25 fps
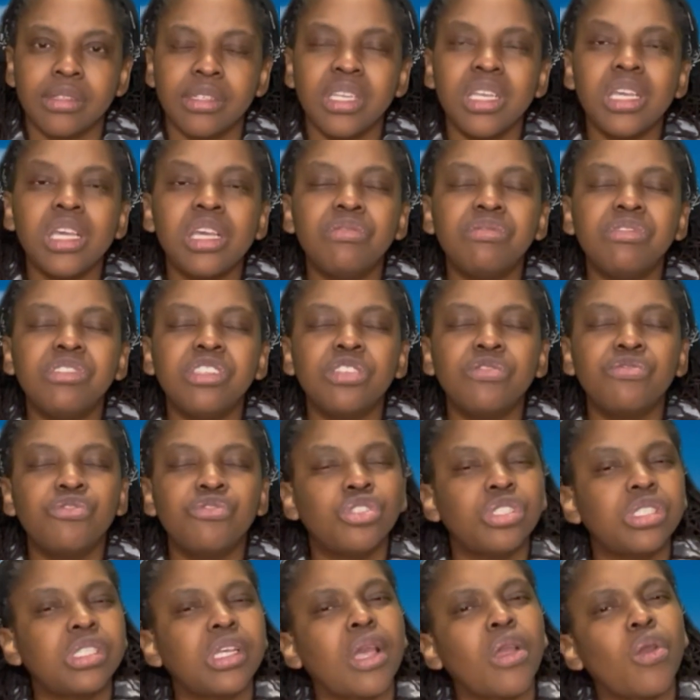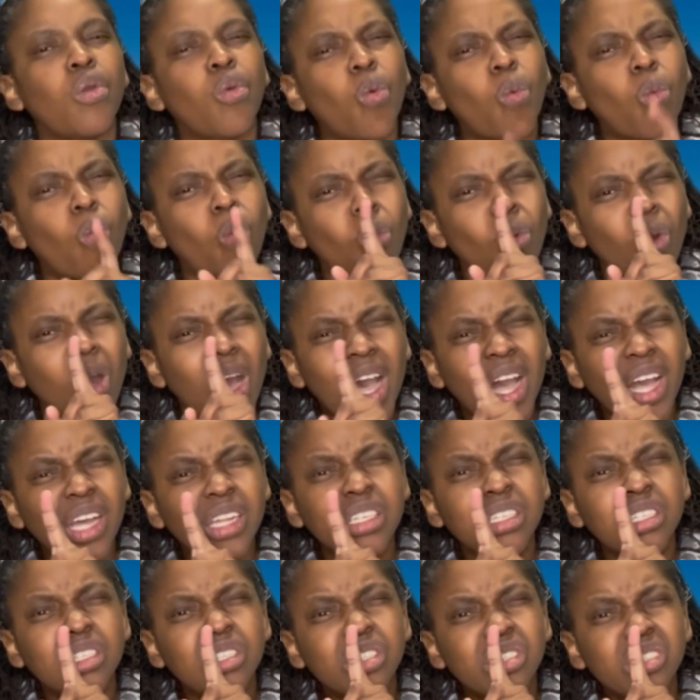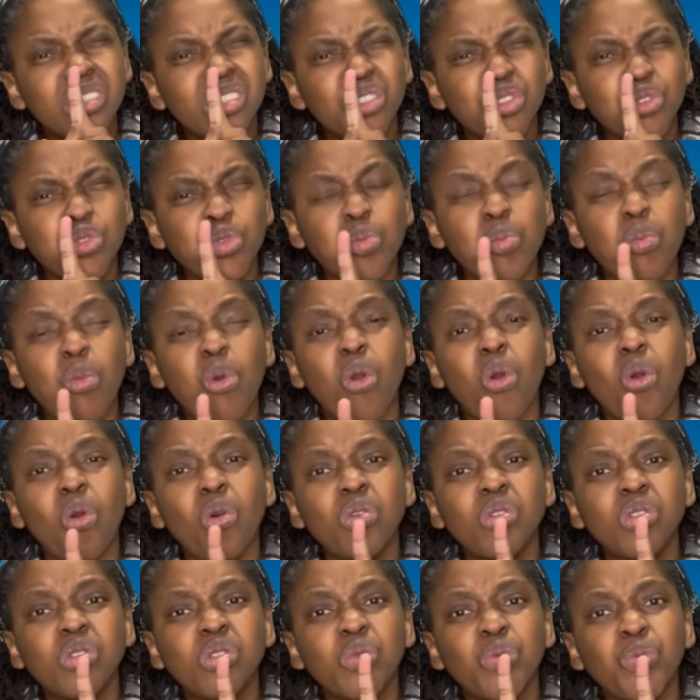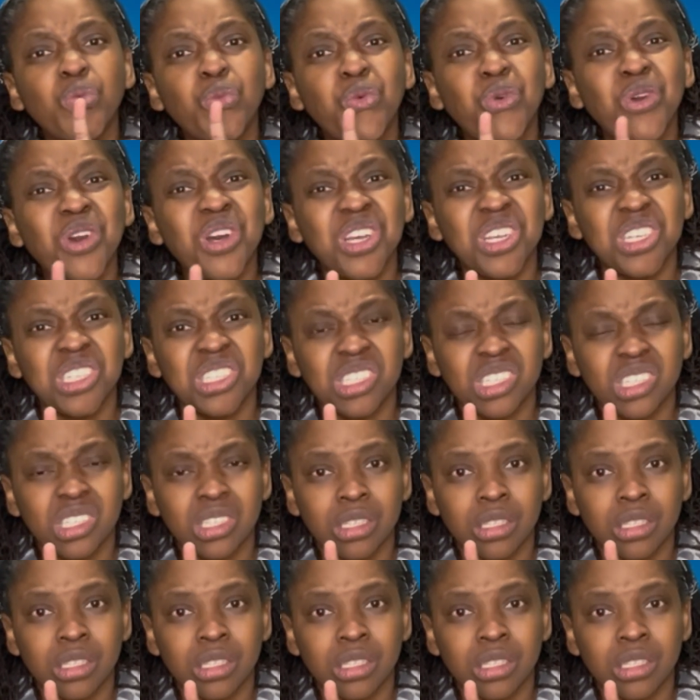Even if you say one small word,